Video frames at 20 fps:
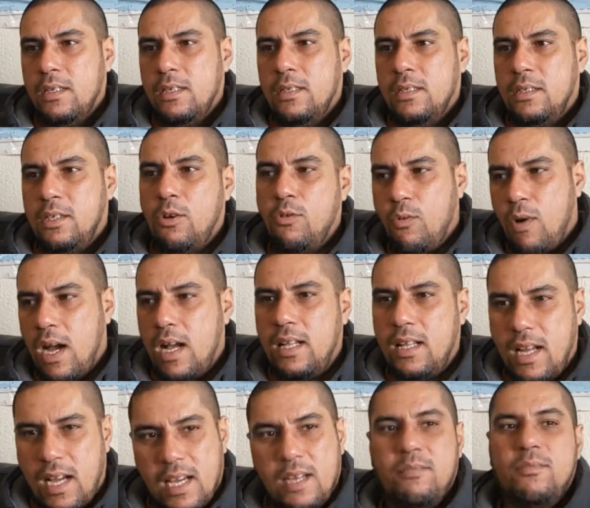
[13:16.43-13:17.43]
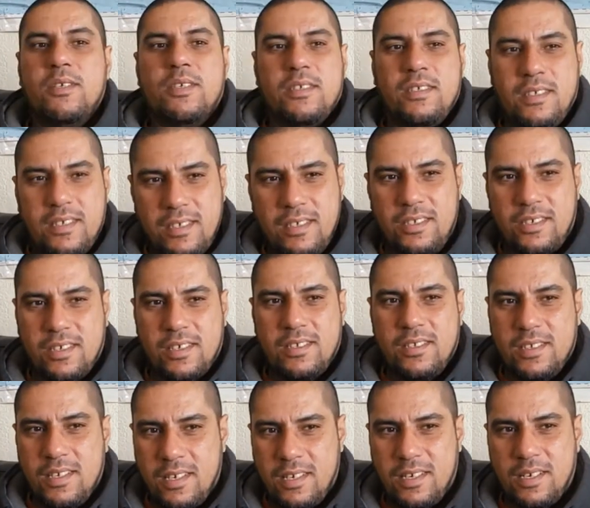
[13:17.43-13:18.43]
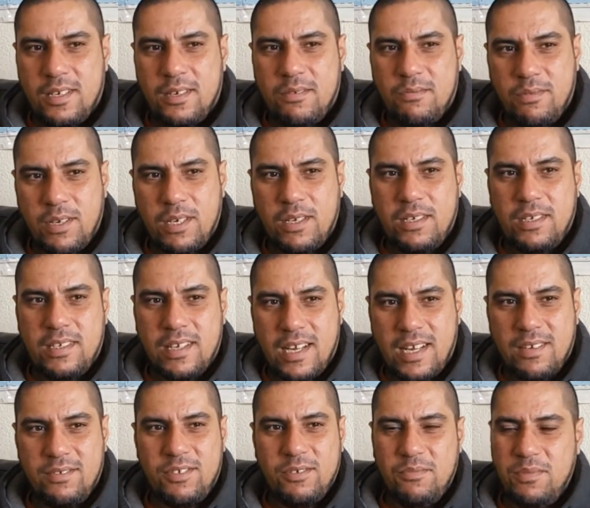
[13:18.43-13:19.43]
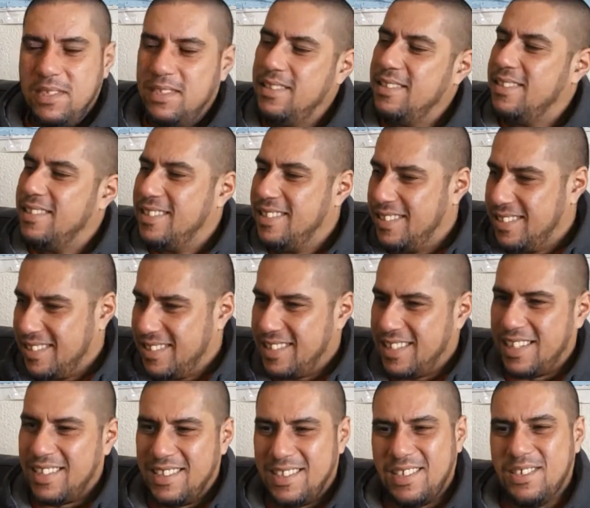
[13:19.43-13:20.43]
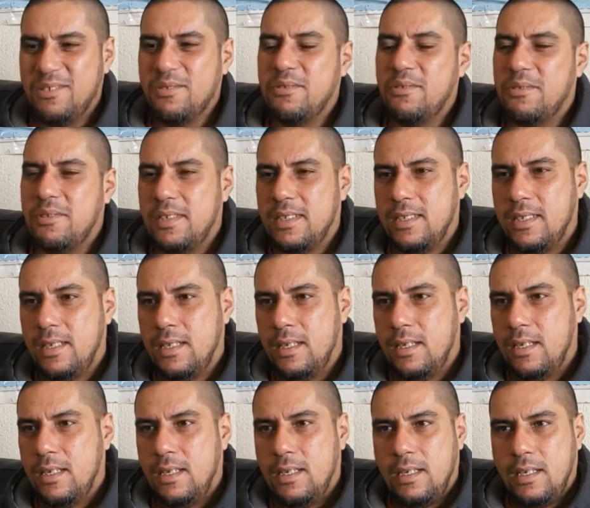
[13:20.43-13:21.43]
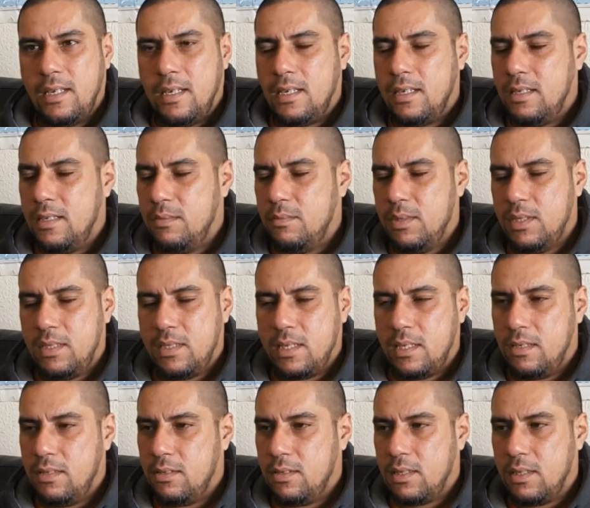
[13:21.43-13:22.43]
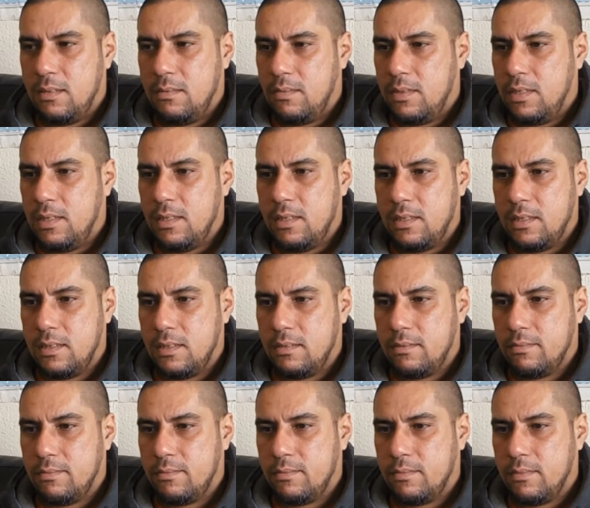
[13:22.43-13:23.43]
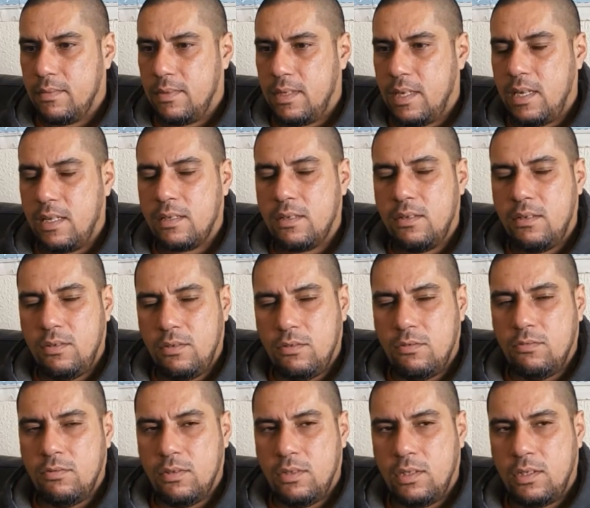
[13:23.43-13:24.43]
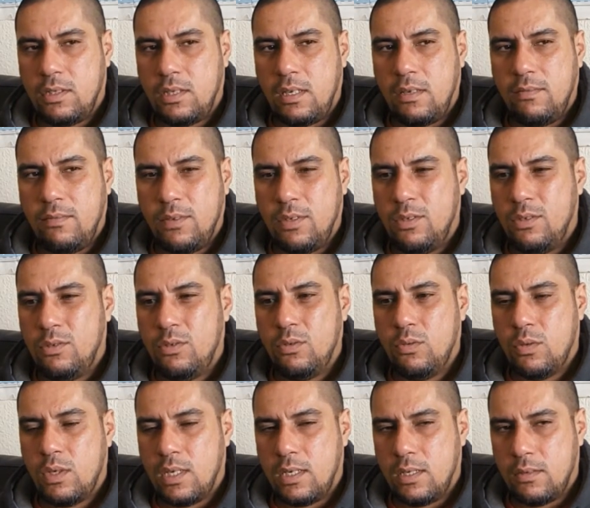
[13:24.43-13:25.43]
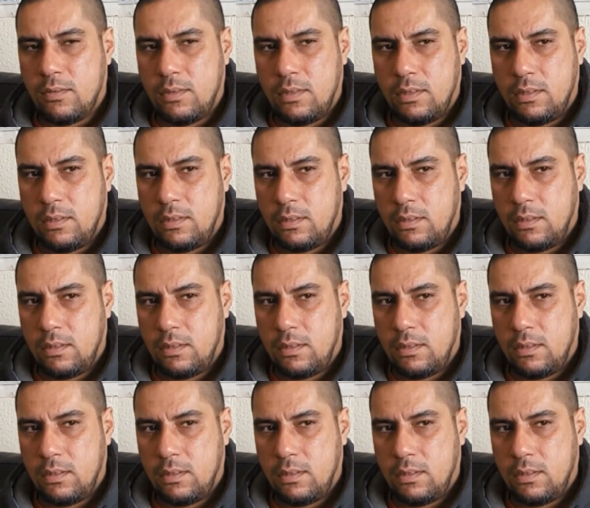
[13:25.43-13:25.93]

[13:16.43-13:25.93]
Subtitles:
So while I'm not DJing, where did I have to be? At the door. And let me tell you something. That queue would stay for 2 hours.